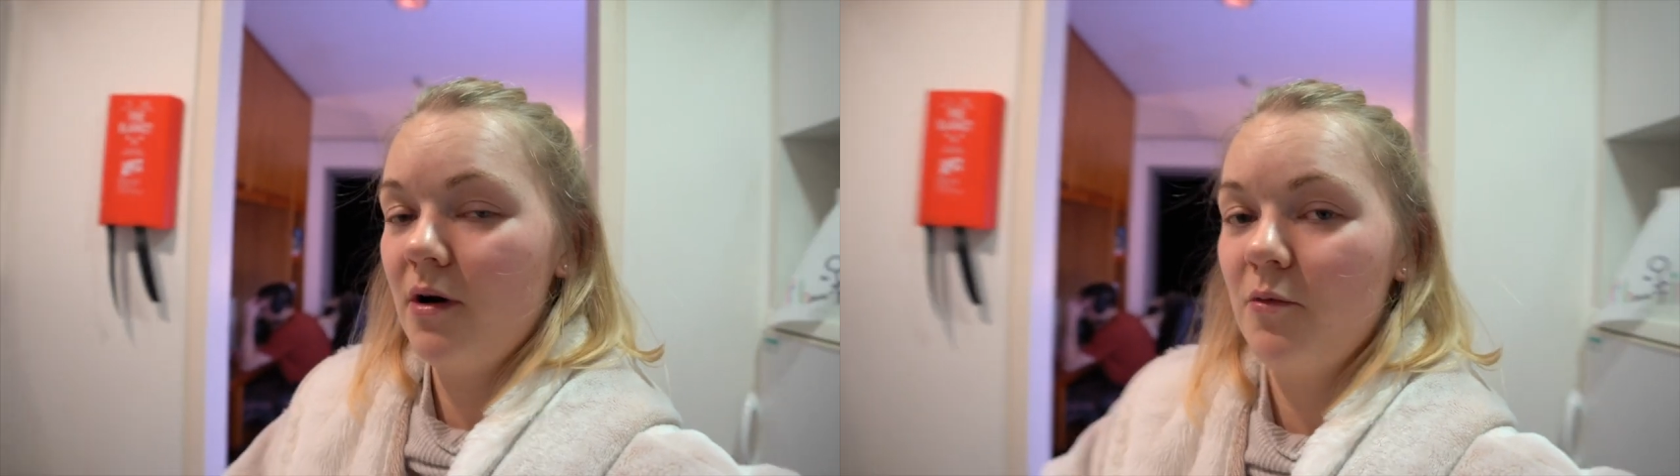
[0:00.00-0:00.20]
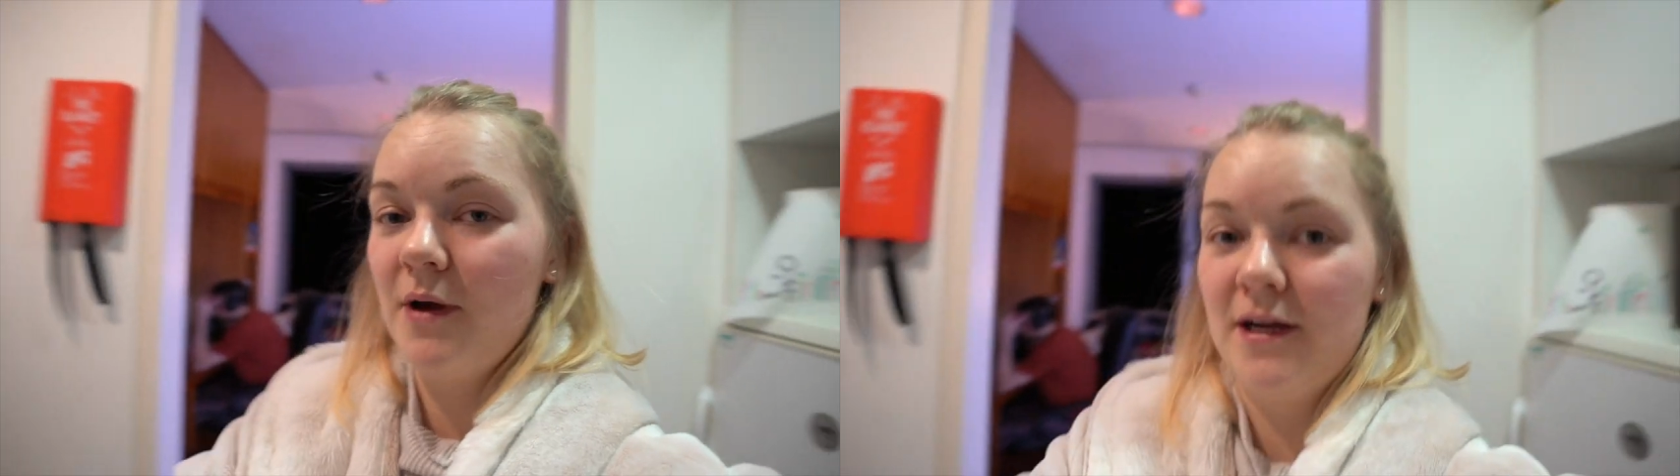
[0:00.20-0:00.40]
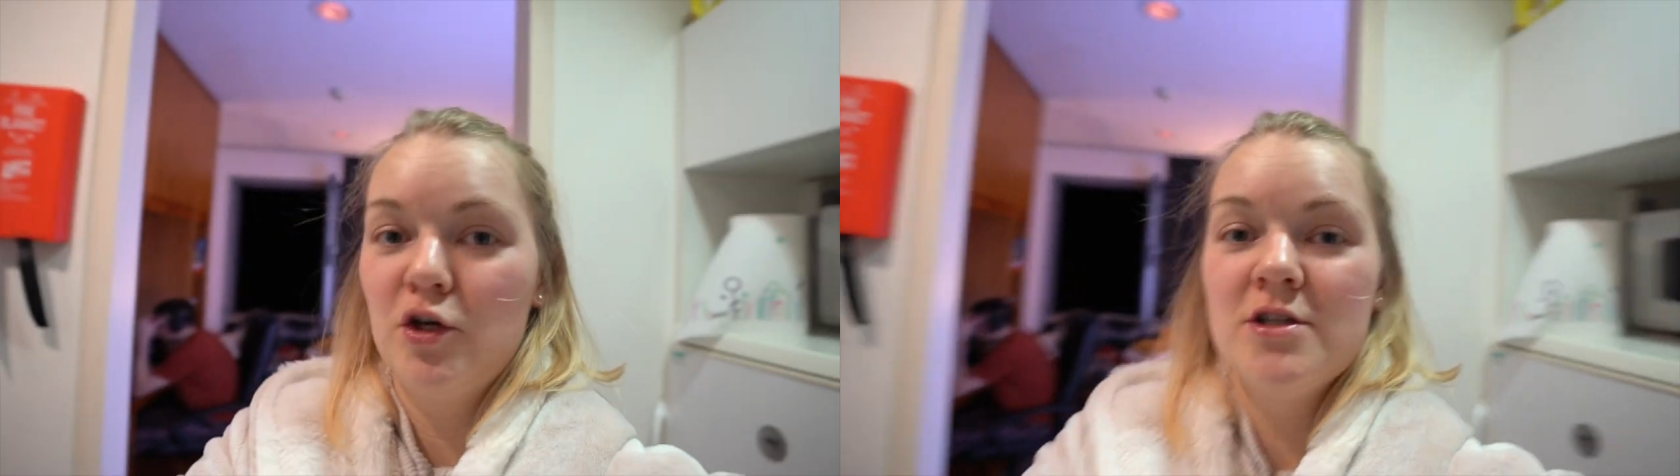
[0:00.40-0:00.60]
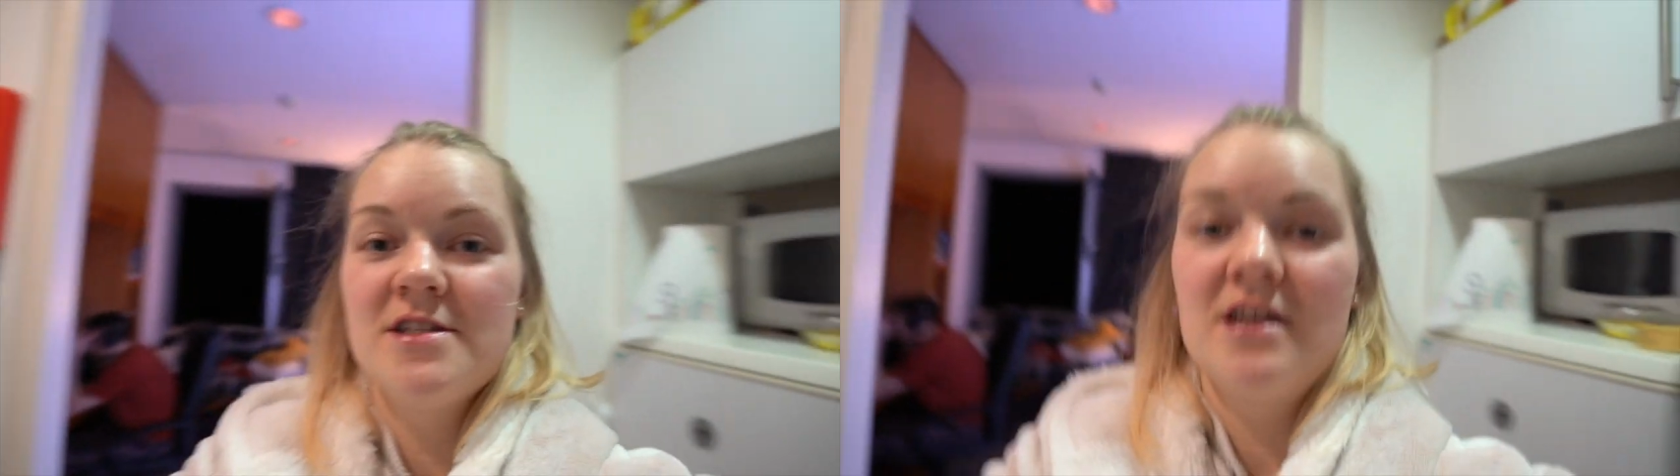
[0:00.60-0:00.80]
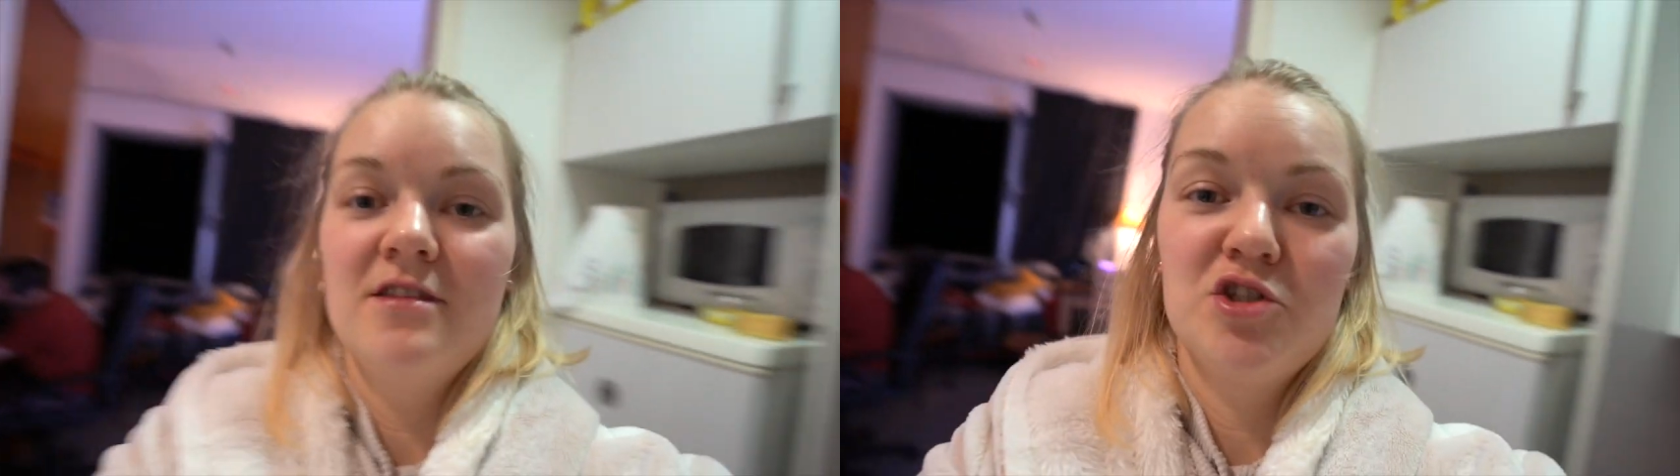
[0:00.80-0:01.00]
but when I
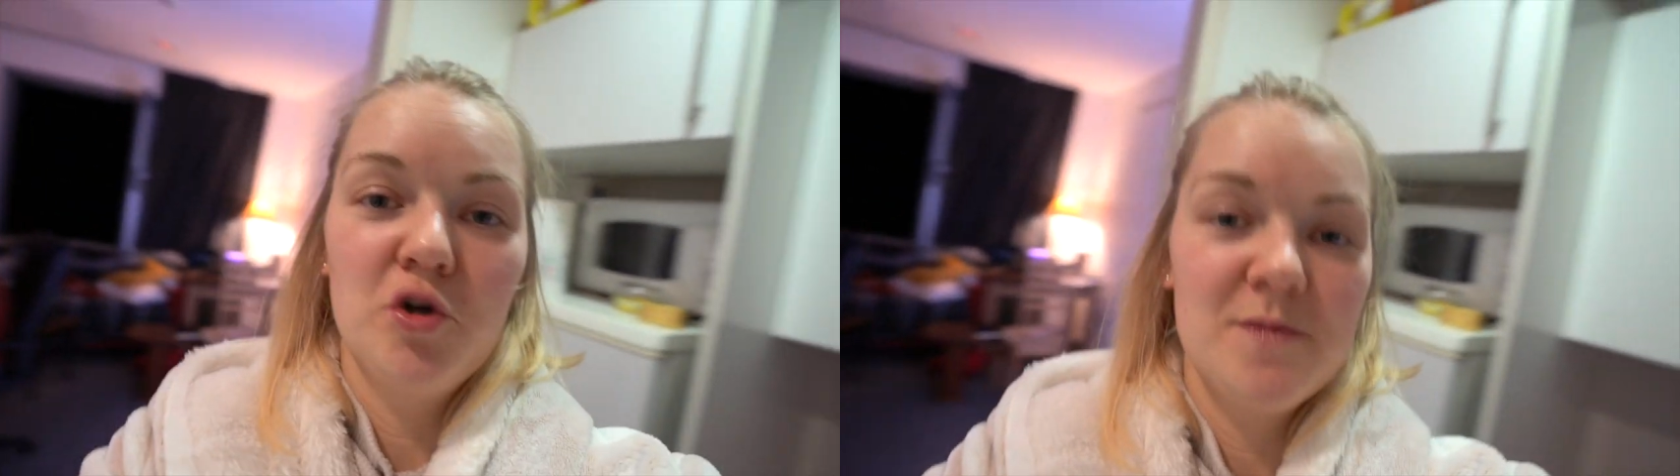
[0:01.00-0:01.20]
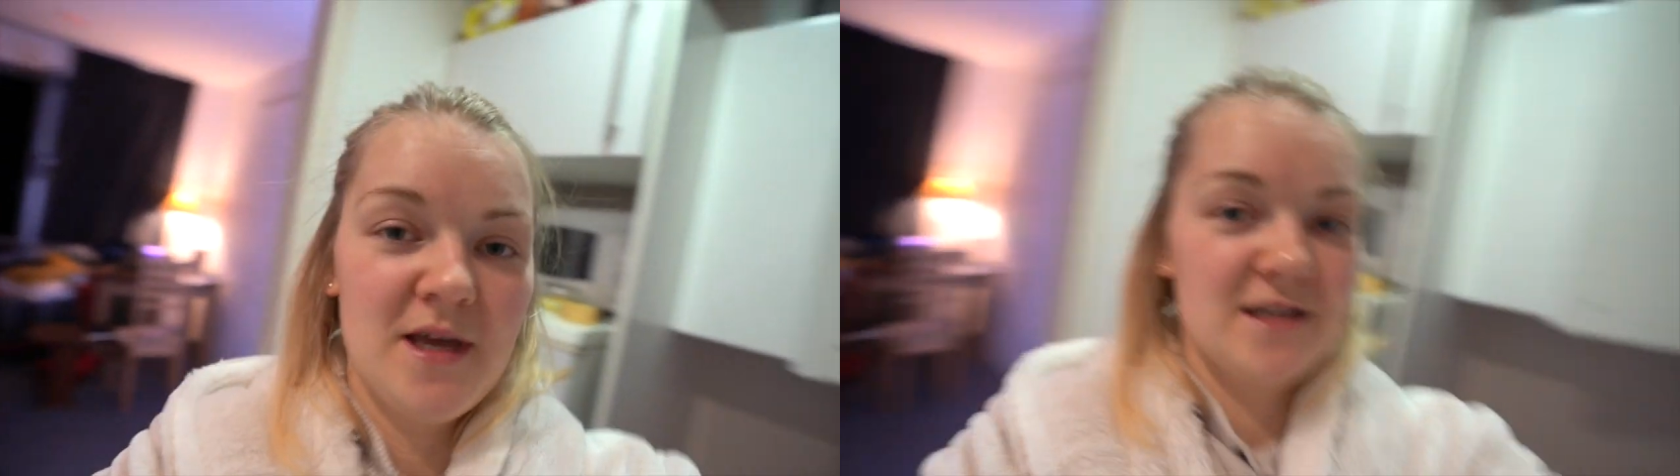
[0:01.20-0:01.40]
couldn't see it in the shops,